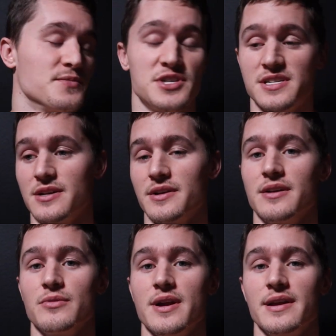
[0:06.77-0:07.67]
She's in there
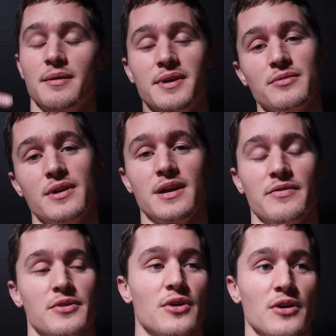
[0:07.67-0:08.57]
getting ready. I'm getting ready
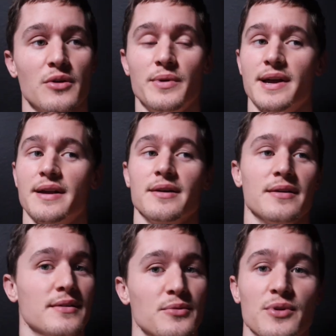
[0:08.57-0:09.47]
after her. We got to
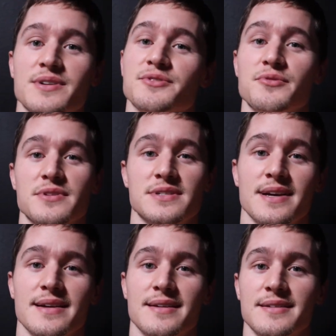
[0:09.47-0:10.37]
rush through this
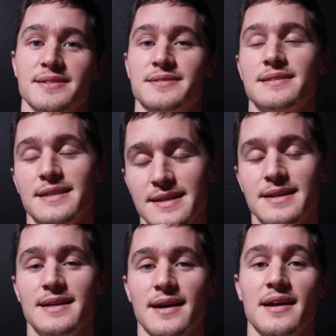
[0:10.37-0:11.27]
day because
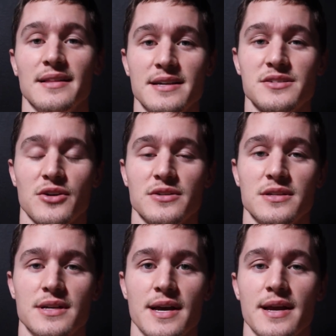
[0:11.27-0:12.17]
got a late start to
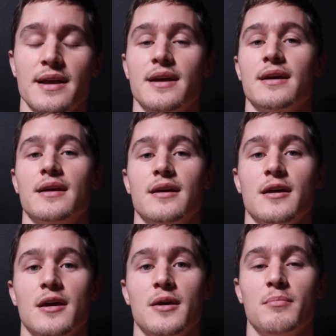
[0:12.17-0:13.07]
the day.
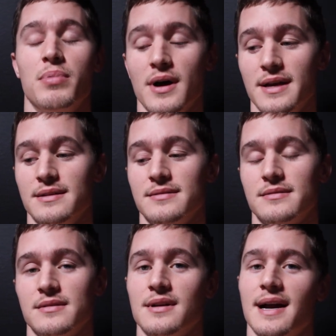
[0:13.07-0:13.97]
But
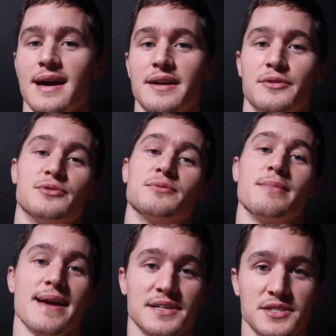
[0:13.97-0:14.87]
I got to do some
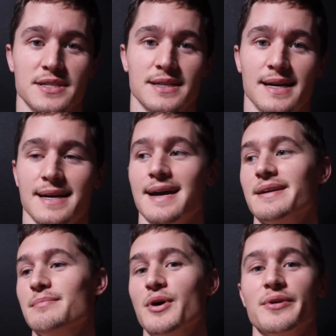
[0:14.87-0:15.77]
man shit. I got
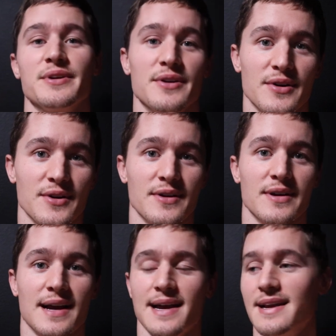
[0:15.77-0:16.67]
to mow the
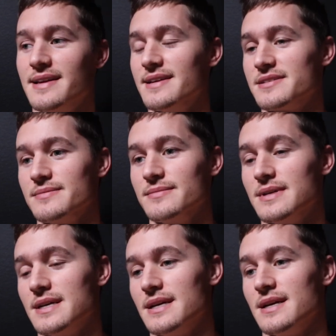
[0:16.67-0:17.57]
yard. I got to get some
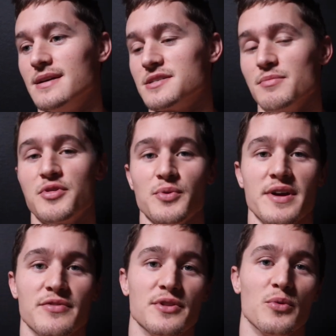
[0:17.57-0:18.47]
some
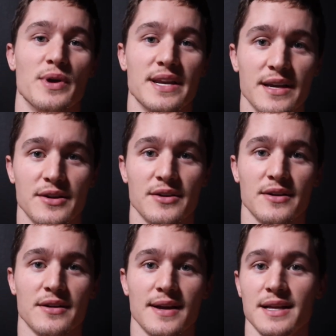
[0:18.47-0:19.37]
thread for the weed
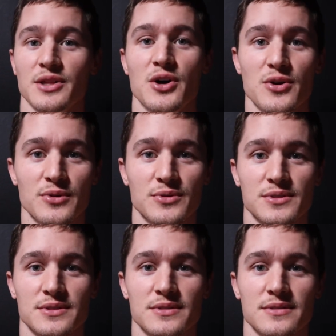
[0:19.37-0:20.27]
eater at
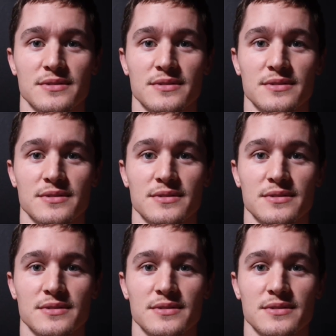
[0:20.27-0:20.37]
Lowe's.